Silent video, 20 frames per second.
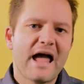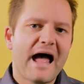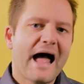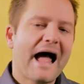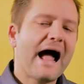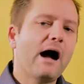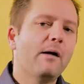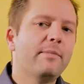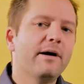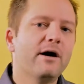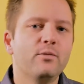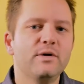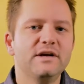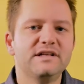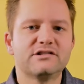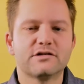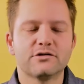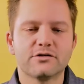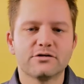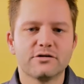How about we
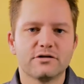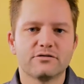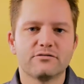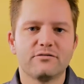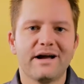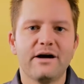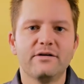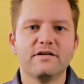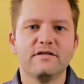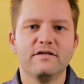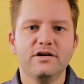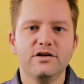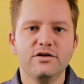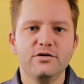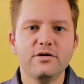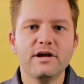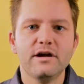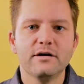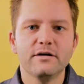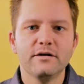circle around in the
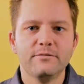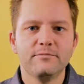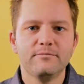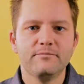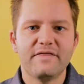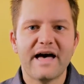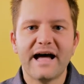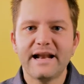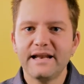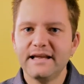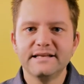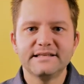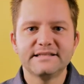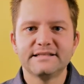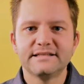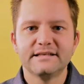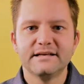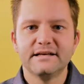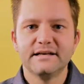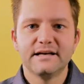new year? That
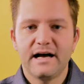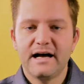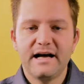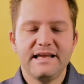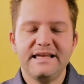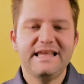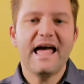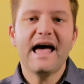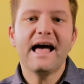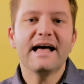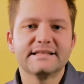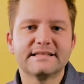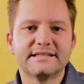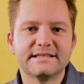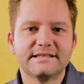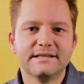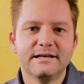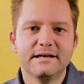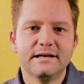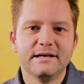is a
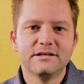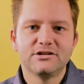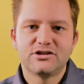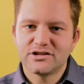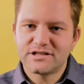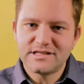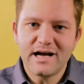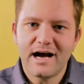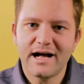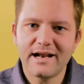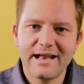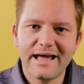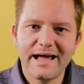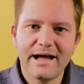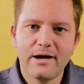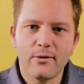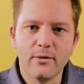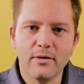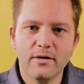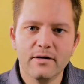yes, just not
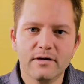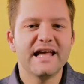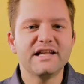now.